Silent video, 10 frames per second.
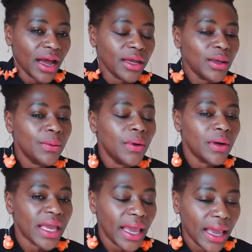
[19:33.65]
Are you
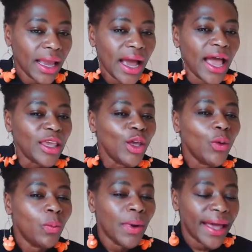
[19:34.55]
okay? Are
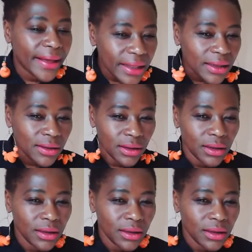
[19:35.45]
you well?